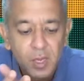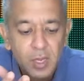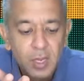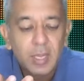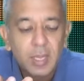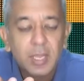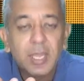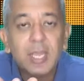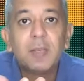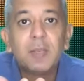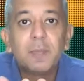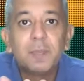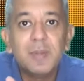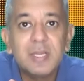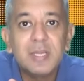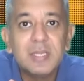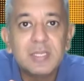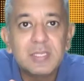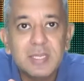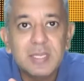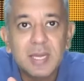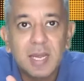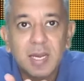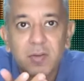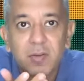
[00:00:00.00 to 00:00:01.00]
It means
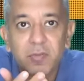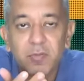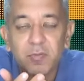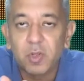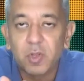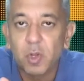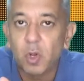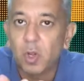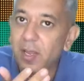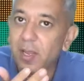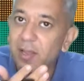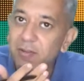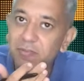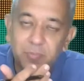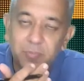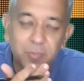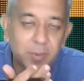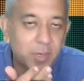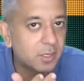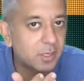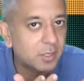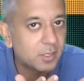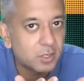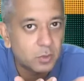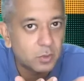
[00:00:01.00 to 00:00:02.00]
that we all have made
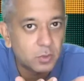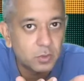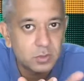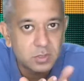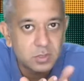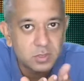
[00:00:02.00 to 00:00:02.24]
the goods.